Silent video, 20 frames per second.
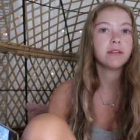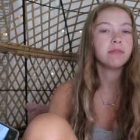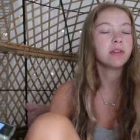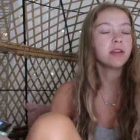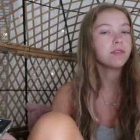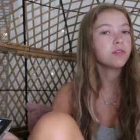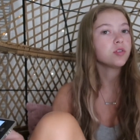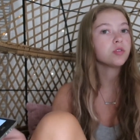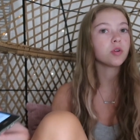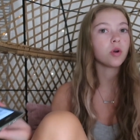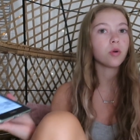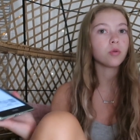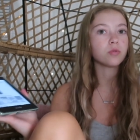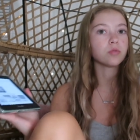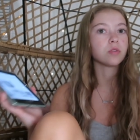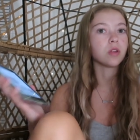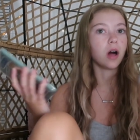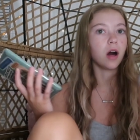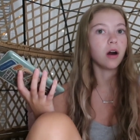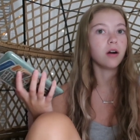Even if you
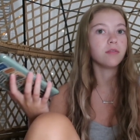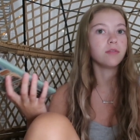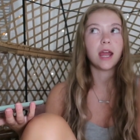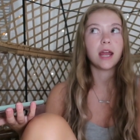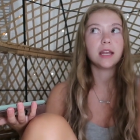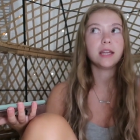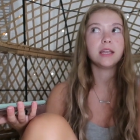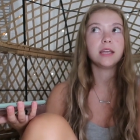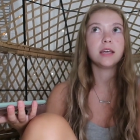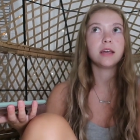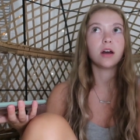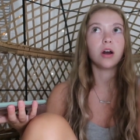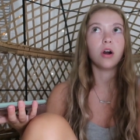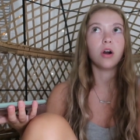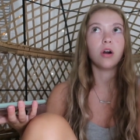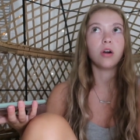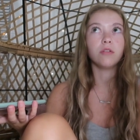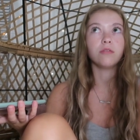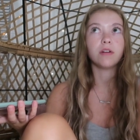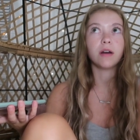don't love any
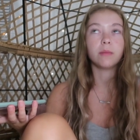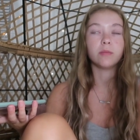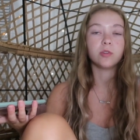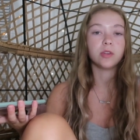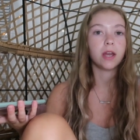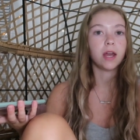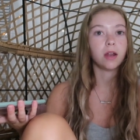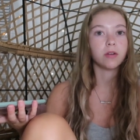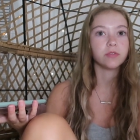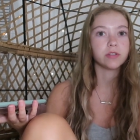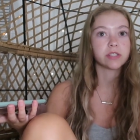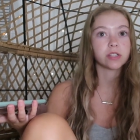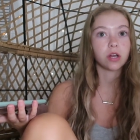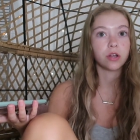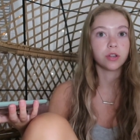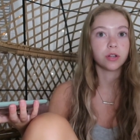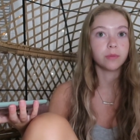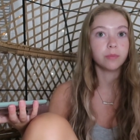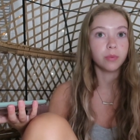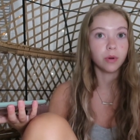of Emily Henry's
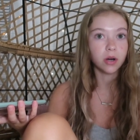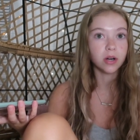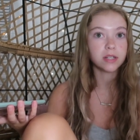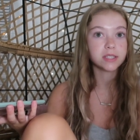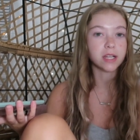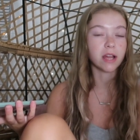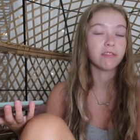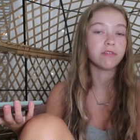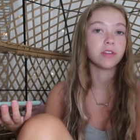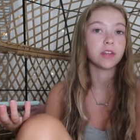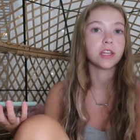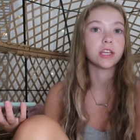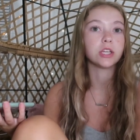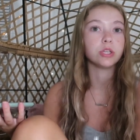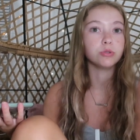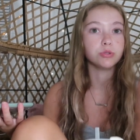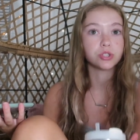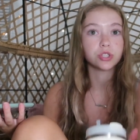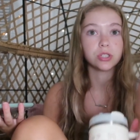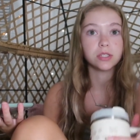other books, I feel
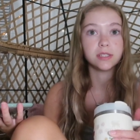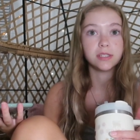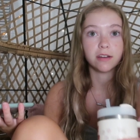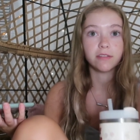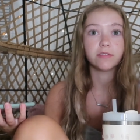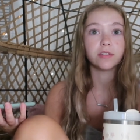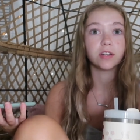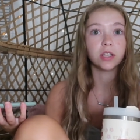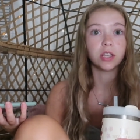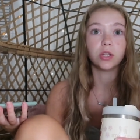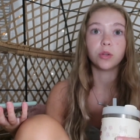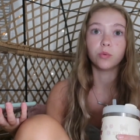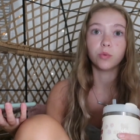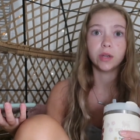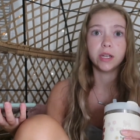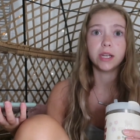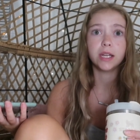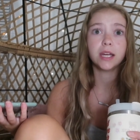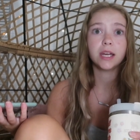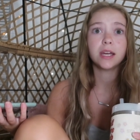like you should definitely
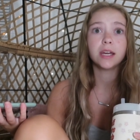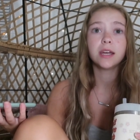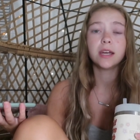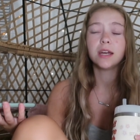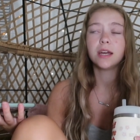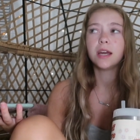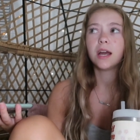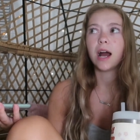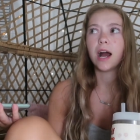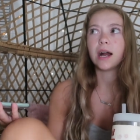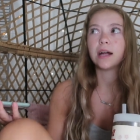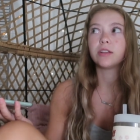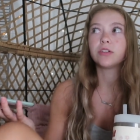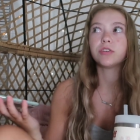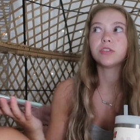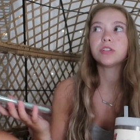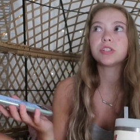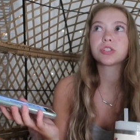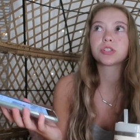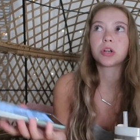read it. I
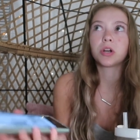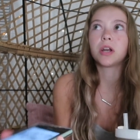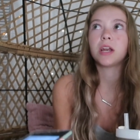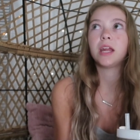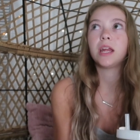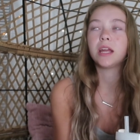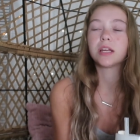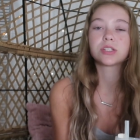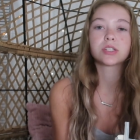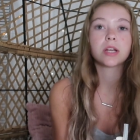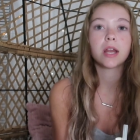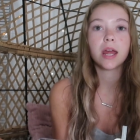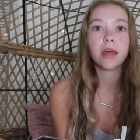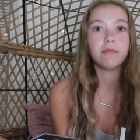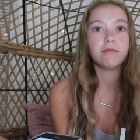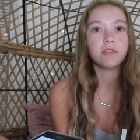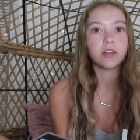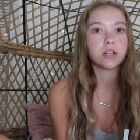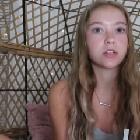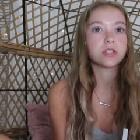literally started it yesterday
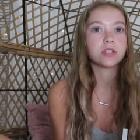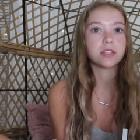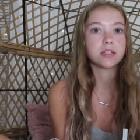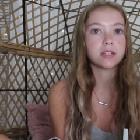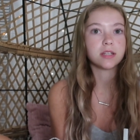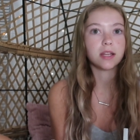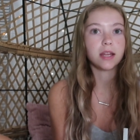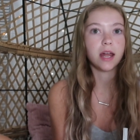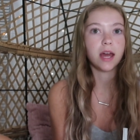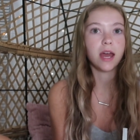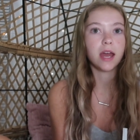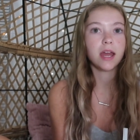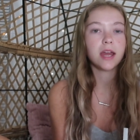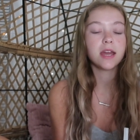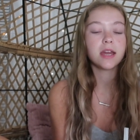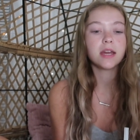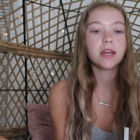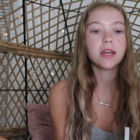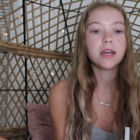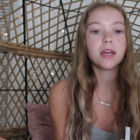and finished it
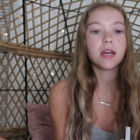today.